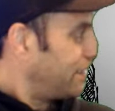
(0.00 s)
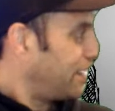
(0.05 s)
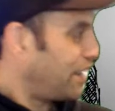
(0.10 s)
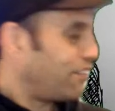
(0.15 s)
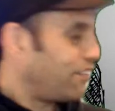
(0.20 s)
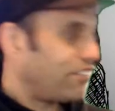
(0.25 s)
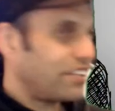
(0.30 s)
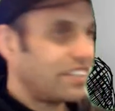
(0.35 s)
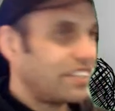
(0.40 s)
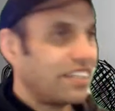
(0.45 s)

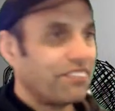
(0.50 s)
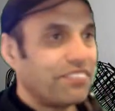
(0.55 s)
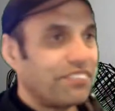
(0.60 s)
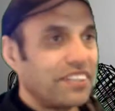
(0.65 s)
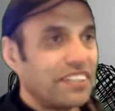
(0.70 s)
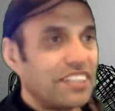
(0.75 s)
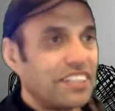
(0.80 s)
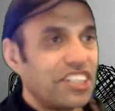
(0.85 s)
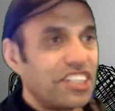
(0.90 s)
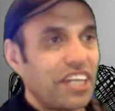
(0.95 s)
have a
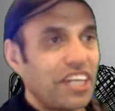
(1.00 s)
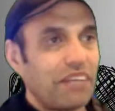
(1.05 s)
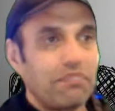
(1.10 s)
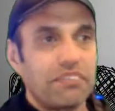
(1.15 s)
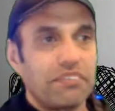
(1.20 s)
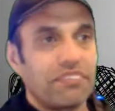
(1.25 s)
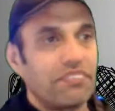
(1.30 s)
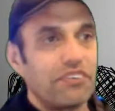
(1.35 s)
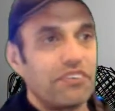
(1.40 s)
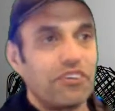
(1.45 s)
different shaped
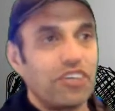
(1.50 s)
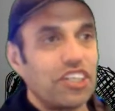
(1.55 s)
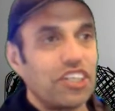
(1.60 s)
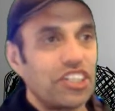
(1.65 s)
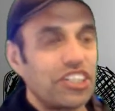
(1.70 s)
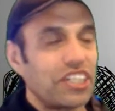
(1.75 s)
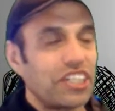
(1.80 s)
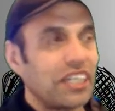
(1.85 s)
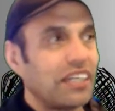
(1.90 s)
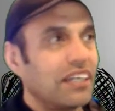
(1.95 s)

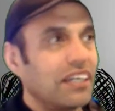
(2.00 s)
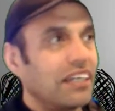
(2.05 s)
furniture,